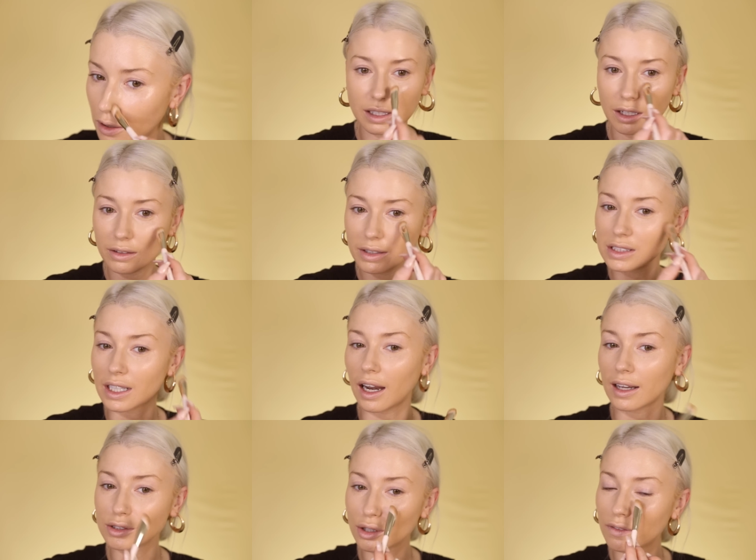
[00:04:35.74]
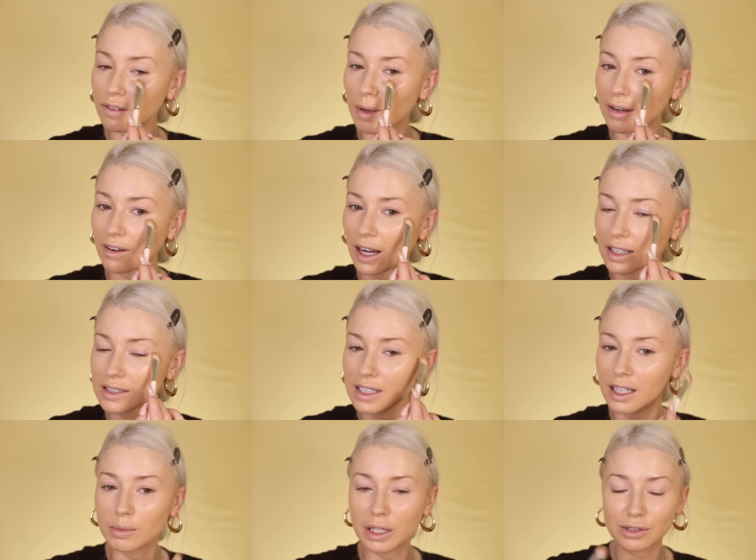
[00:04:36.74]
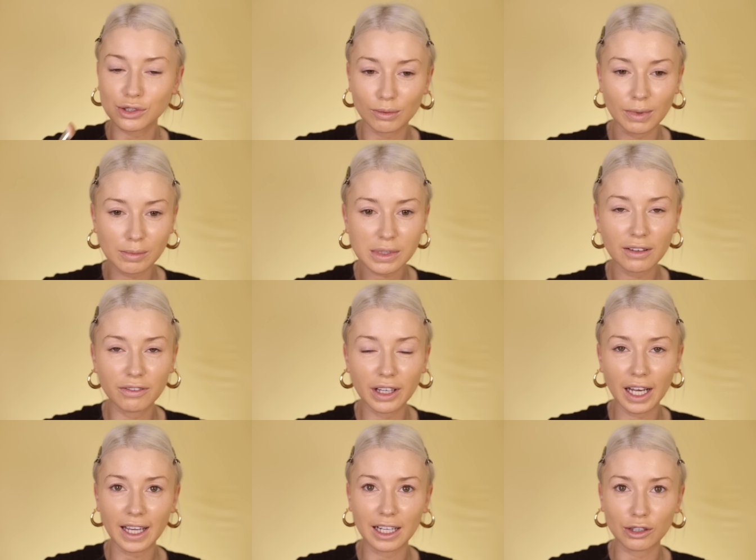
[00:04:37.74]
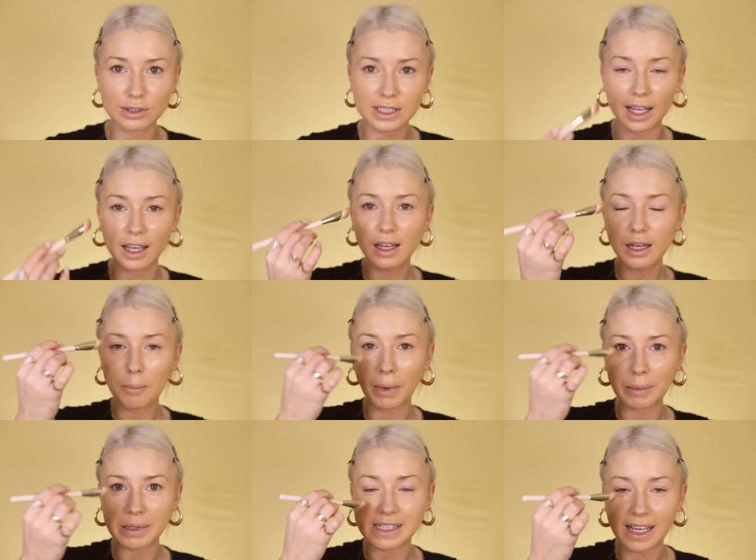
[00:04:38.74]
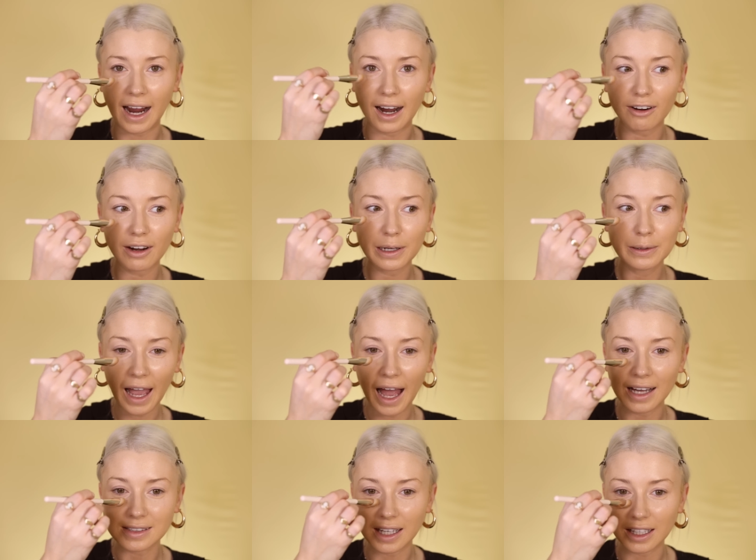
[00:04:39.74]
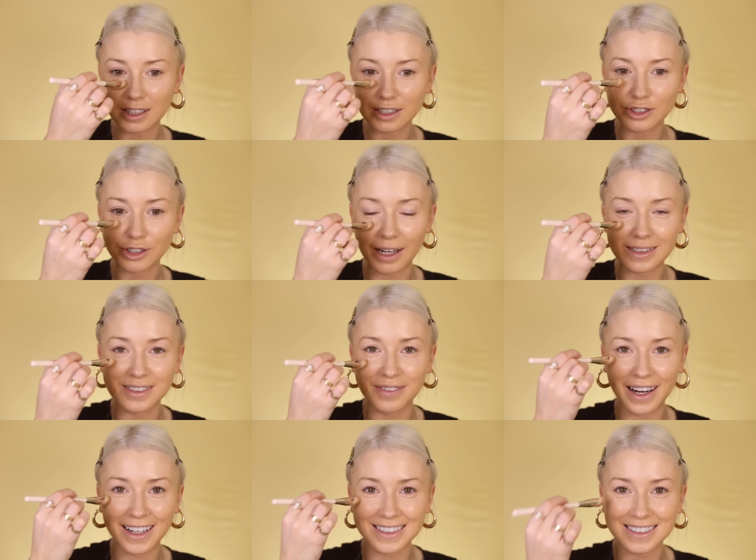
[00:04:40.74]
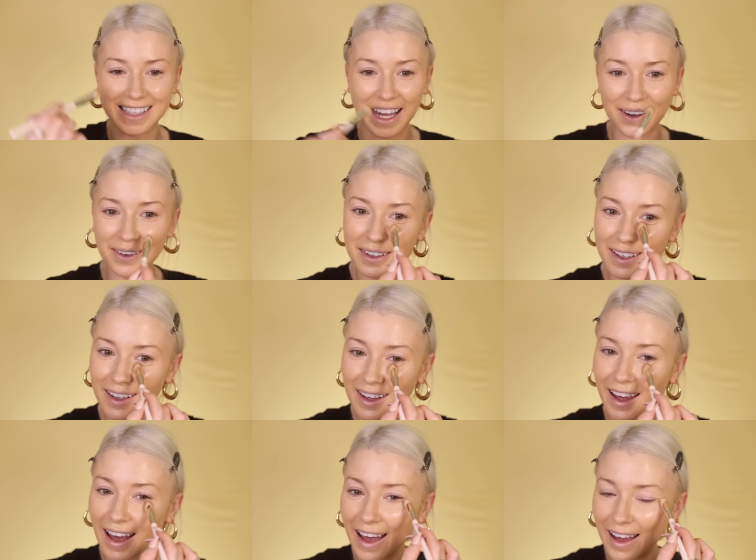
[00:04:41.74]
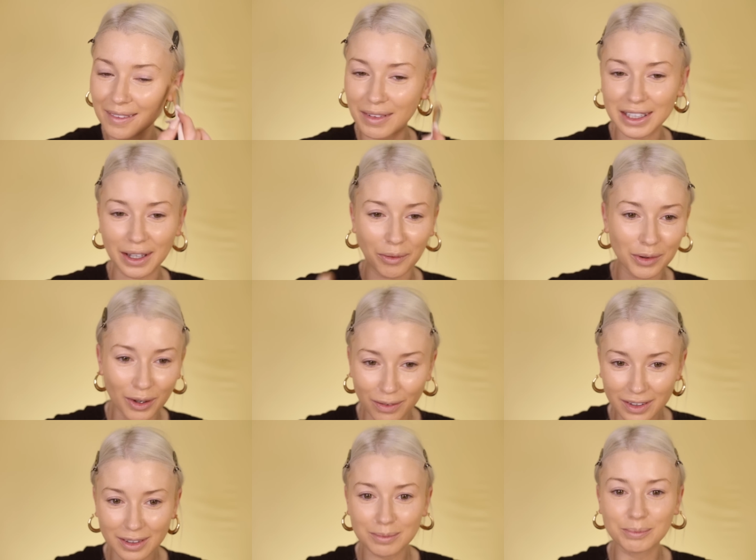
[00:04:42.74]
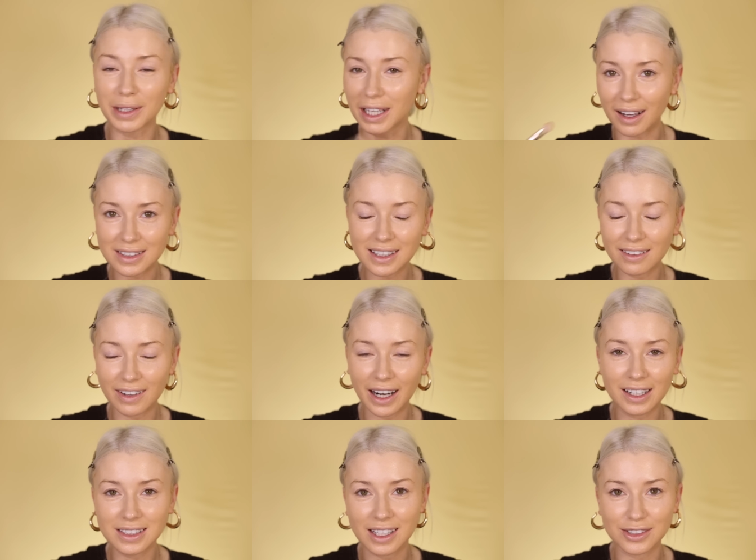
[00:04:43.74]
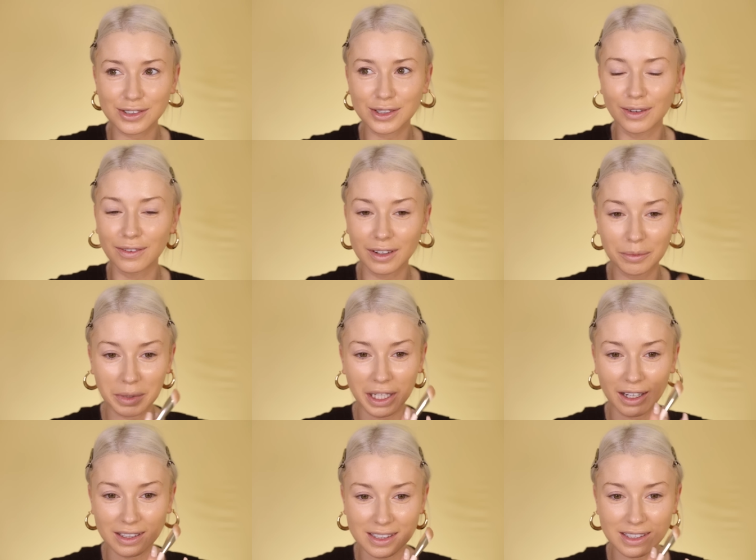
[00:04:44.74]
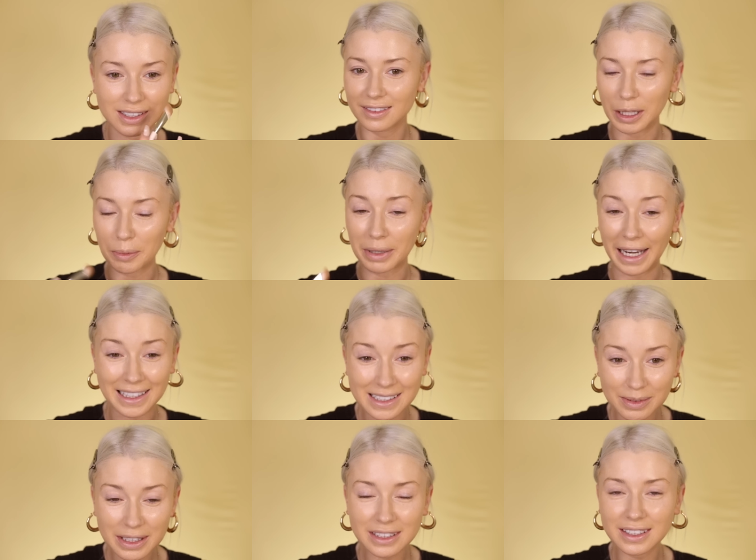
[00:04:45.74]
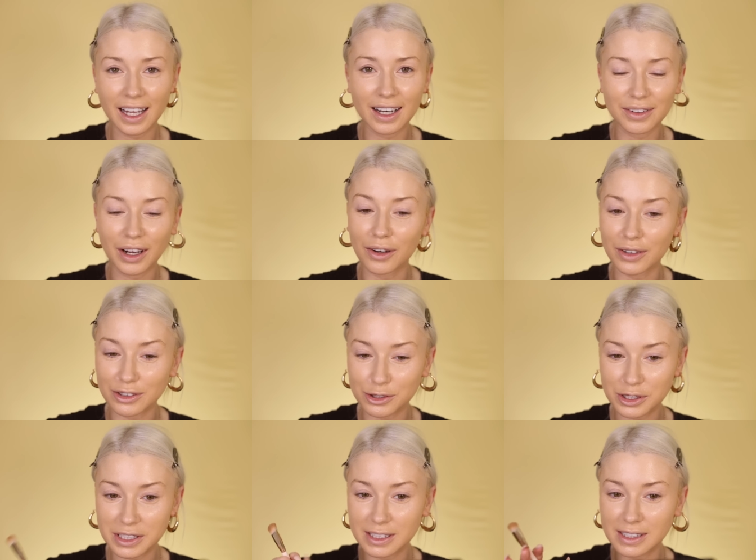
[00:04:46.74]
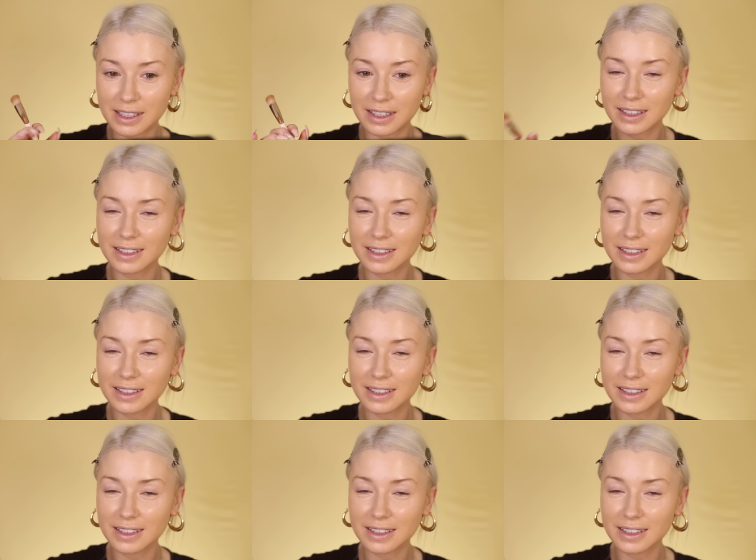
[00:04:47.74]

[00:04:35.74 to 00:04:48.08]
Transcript: The only reason I like to cover my freckles here, because sometimes I feel like it looks like my mascara has like transferred down. I don't cover them because they're freckles, I just cover them because the placement, I don't know, they're just,